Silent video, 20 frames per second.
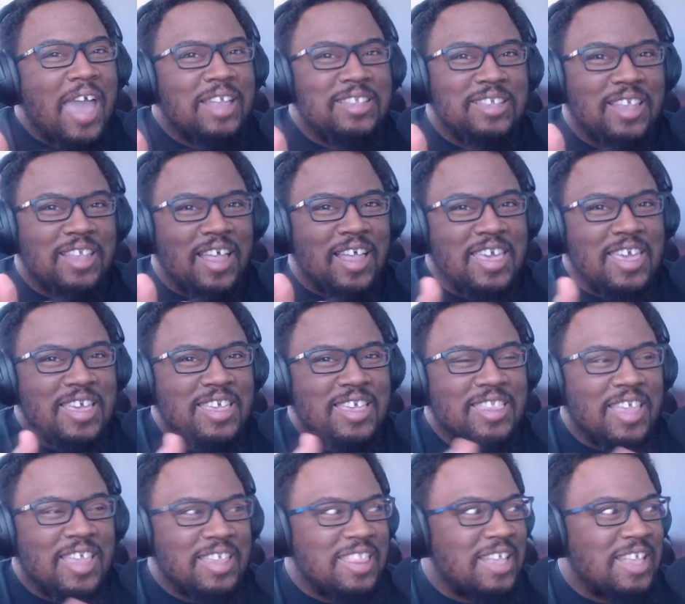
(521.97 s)
act
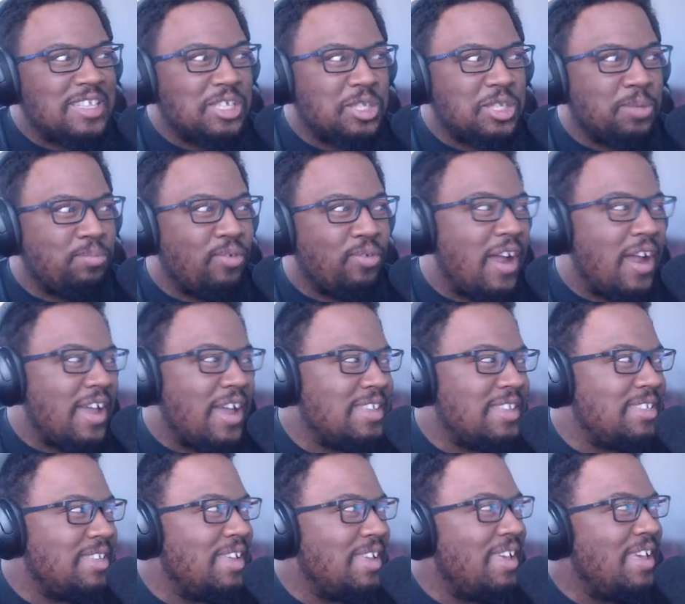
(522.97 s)
like like that's a
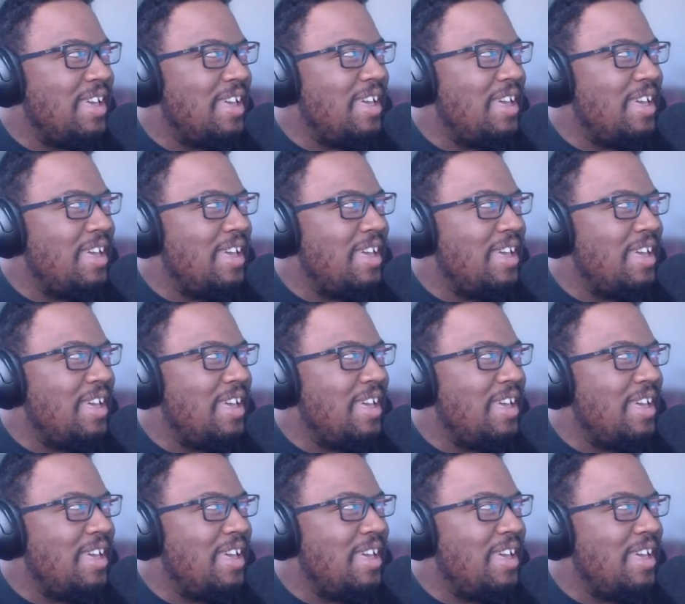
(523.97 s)
surprise.